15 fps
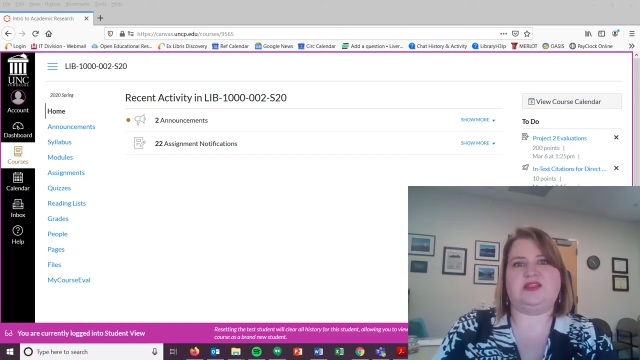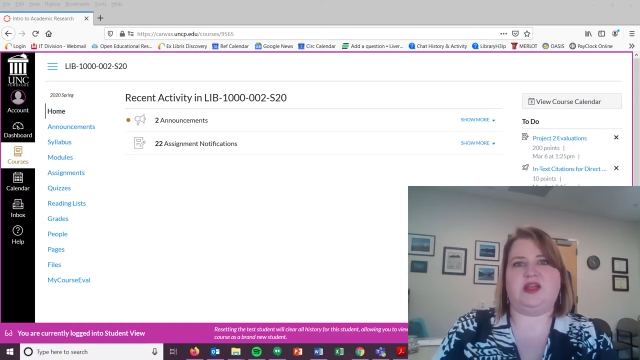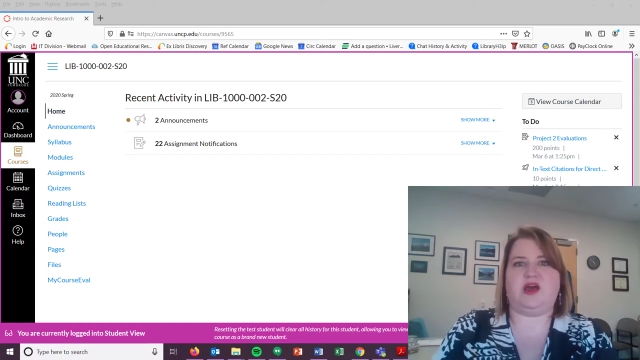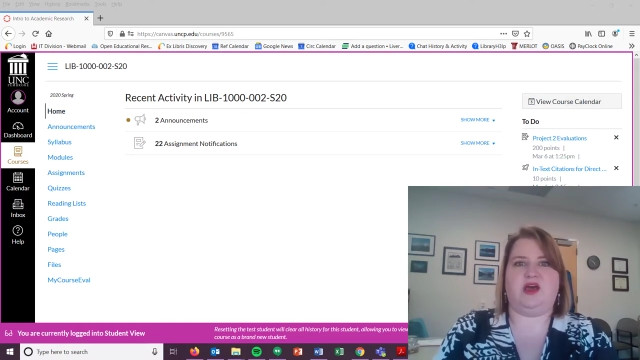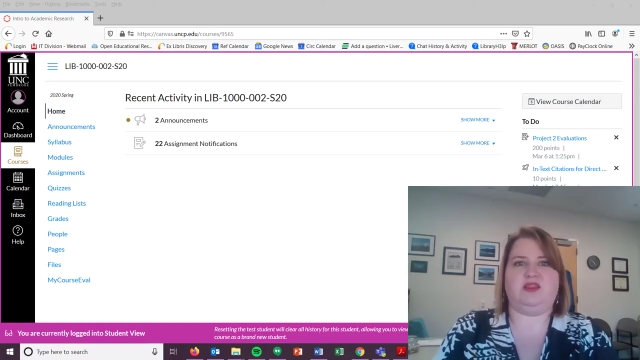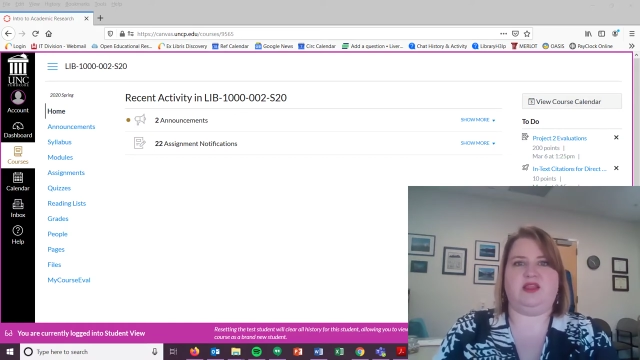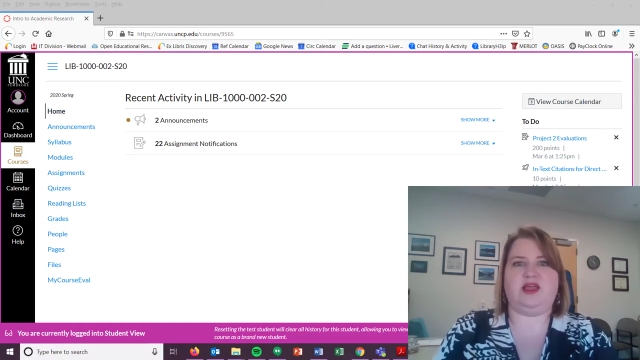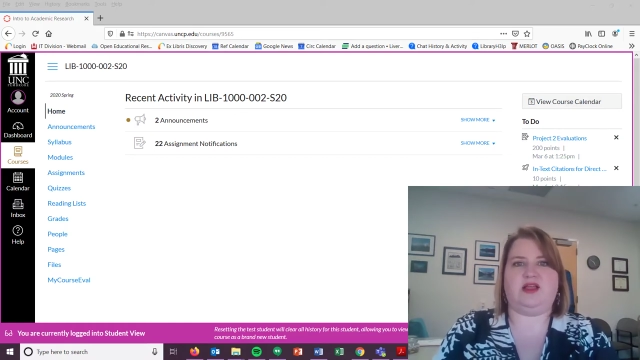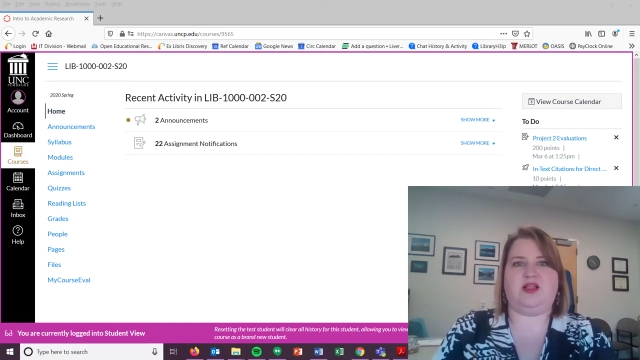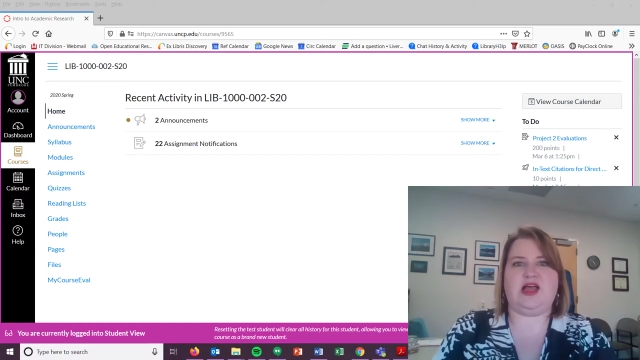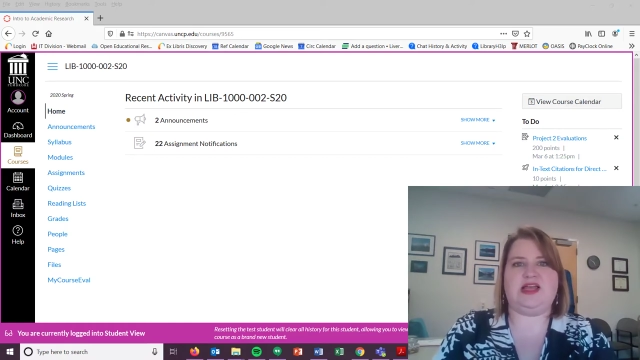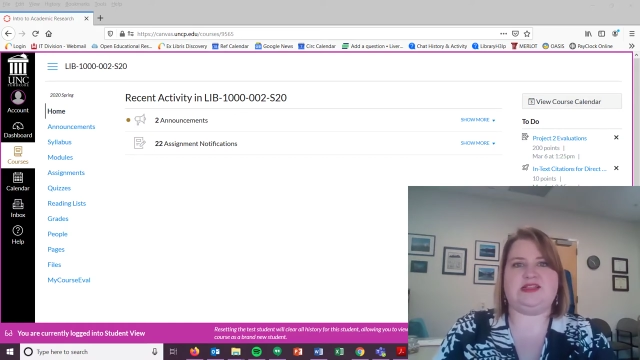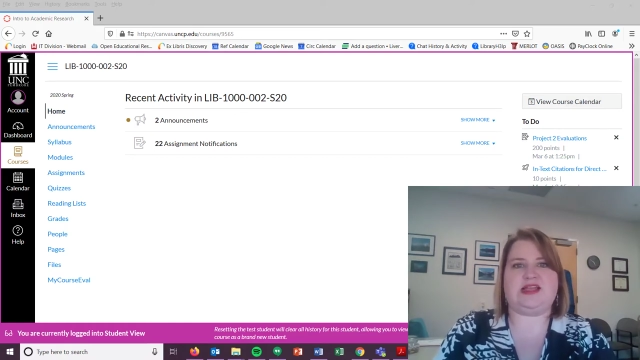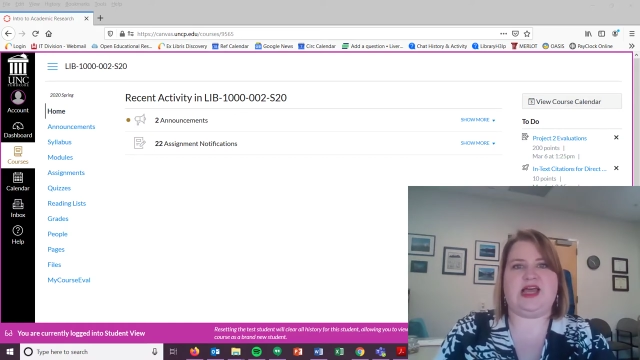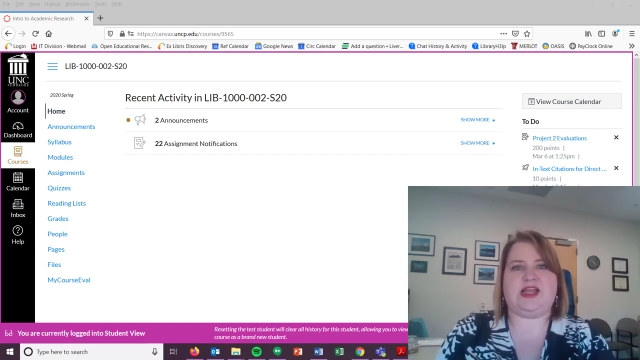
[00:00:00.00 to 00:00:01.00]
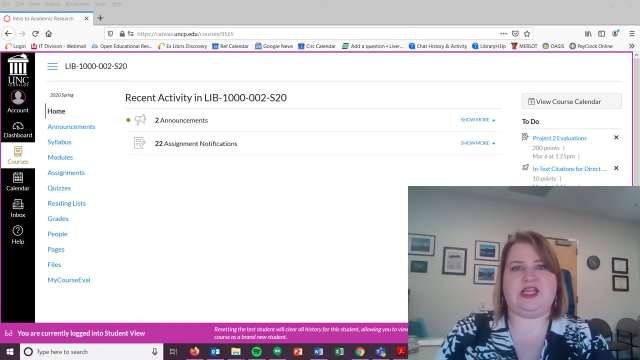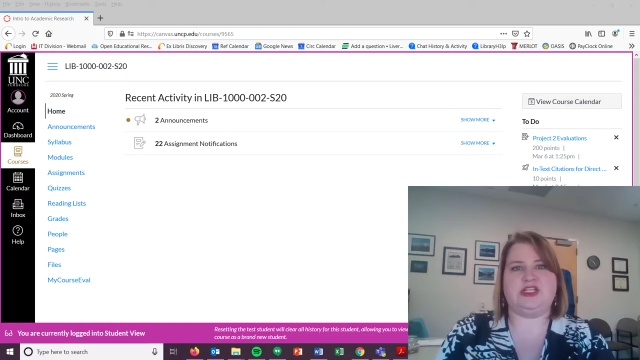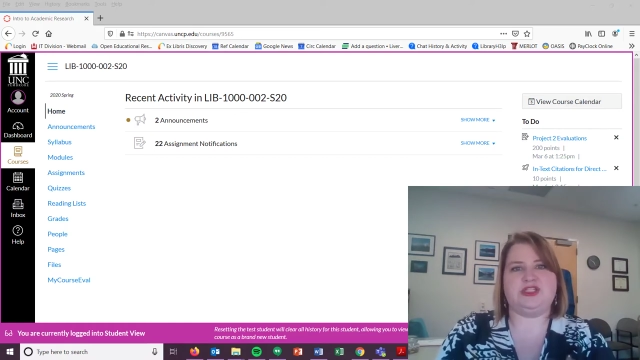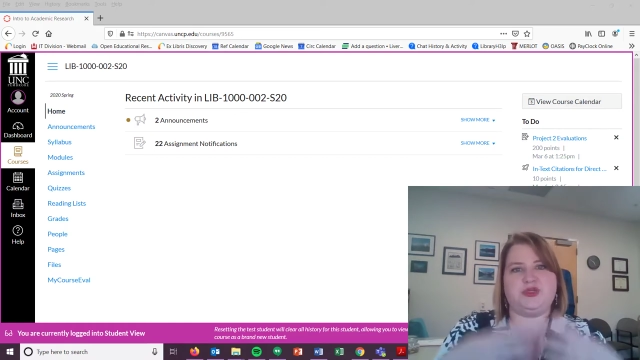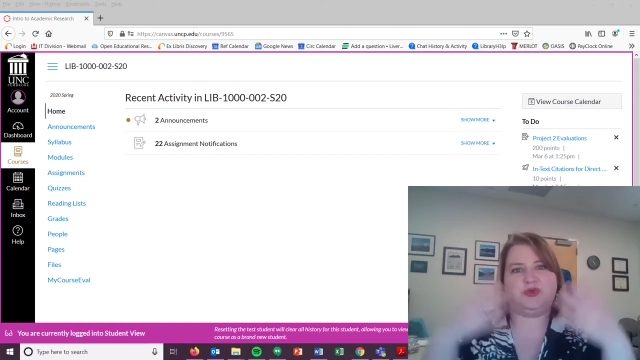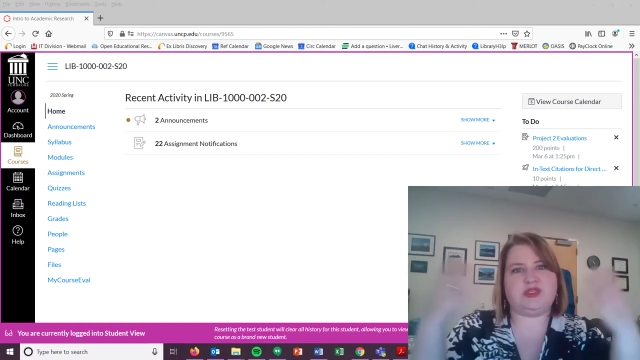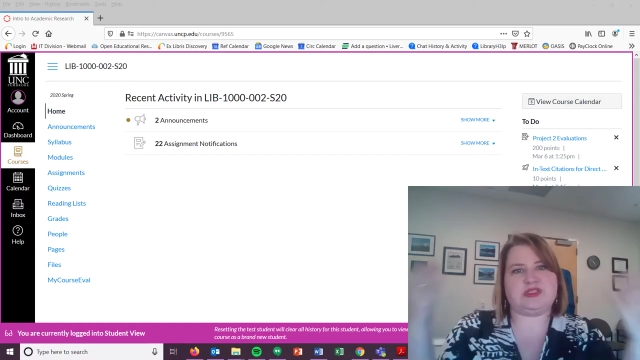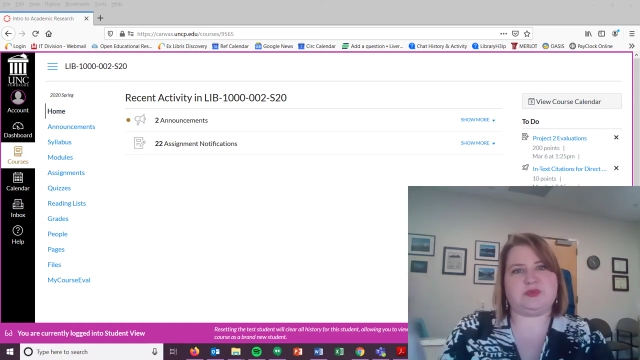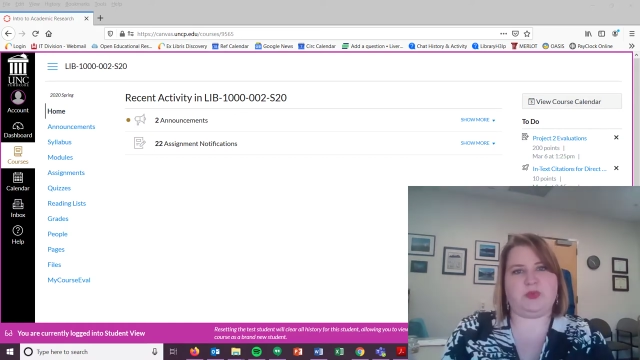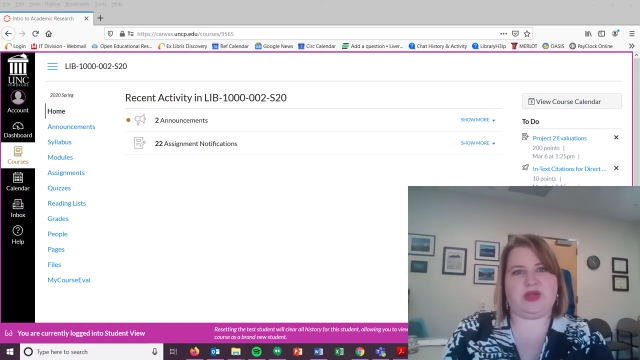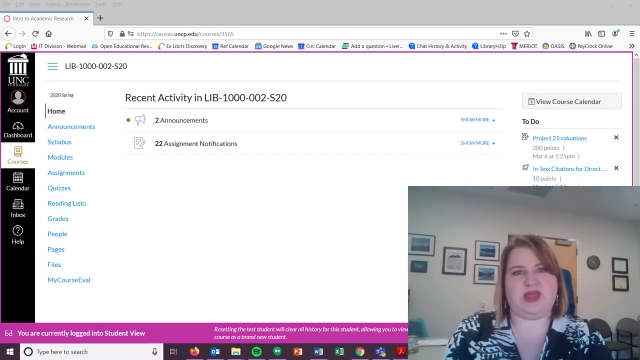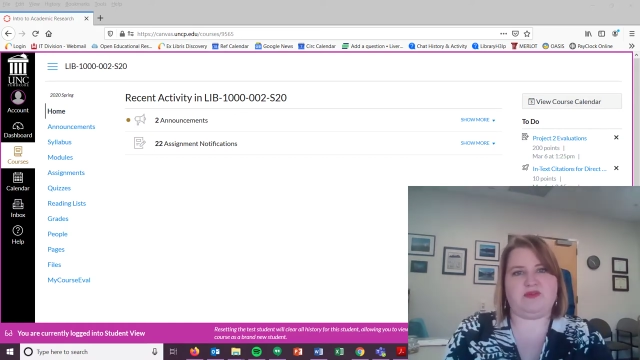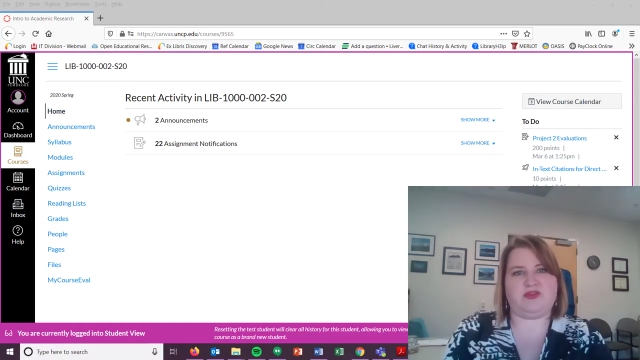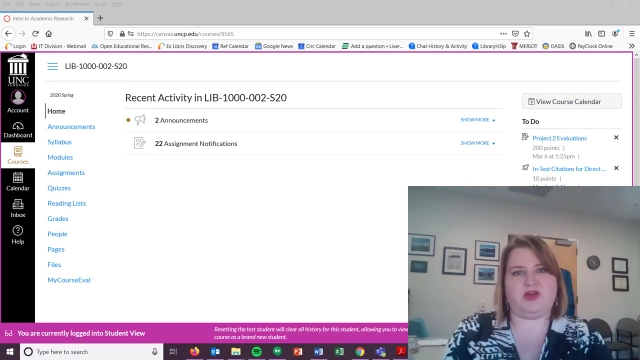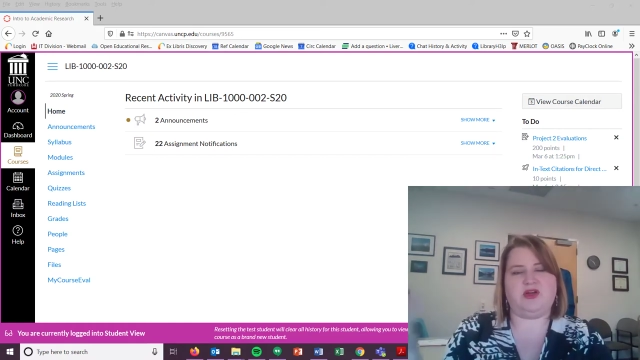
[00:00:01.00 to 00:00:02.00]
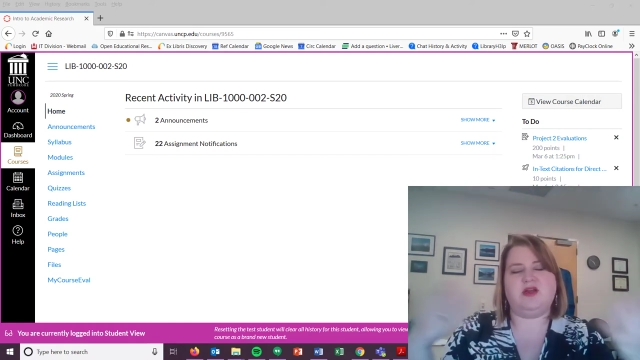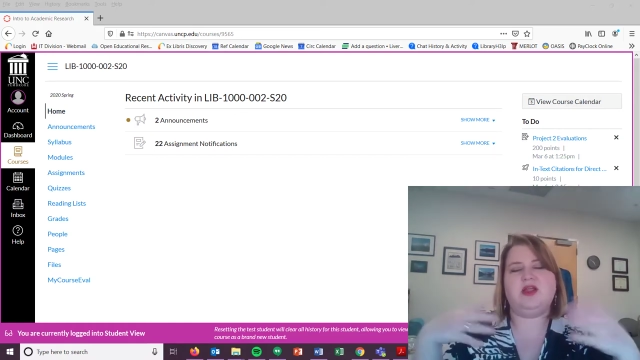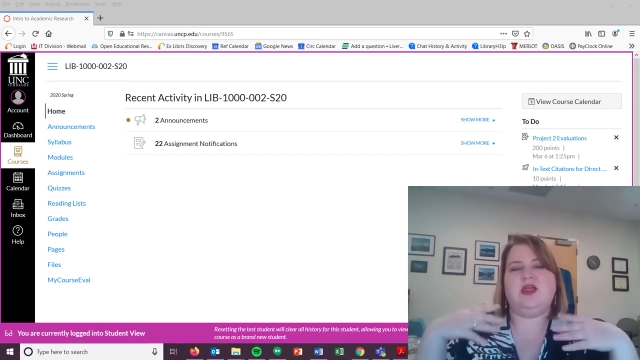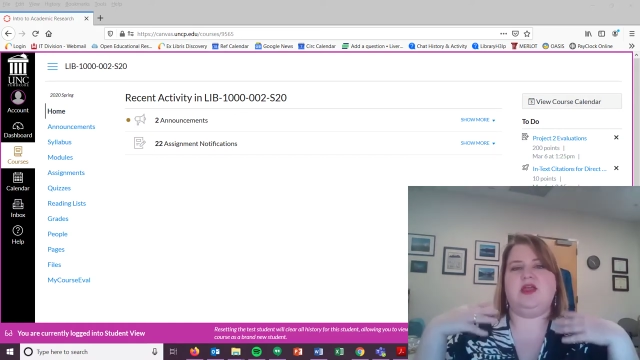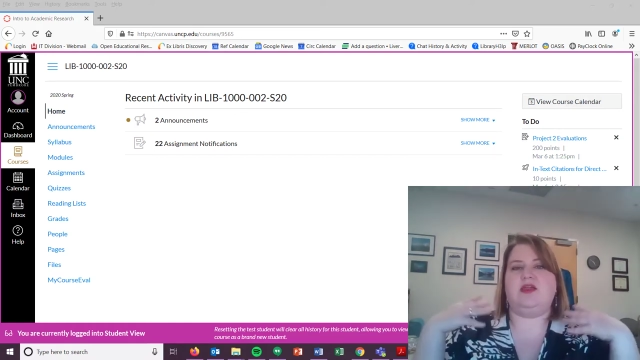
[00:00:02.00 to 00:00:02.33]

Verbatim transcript: it's an online class. I can do this whenever.